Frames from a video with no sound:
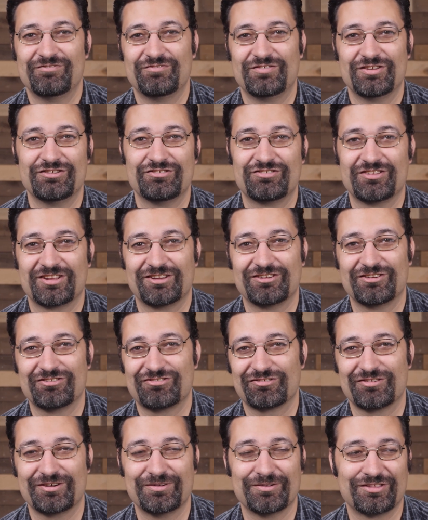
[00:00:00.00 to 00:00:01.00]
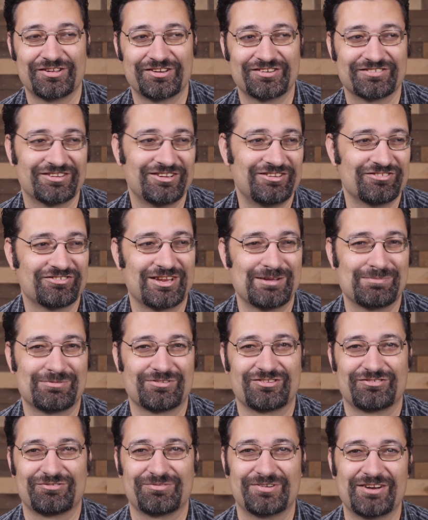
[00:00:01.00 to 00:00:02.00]
views that you disagree with on college
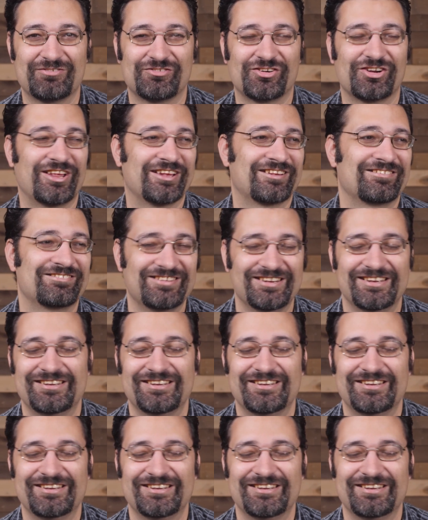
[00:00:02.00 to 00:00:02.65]
campuses, whatever. Like,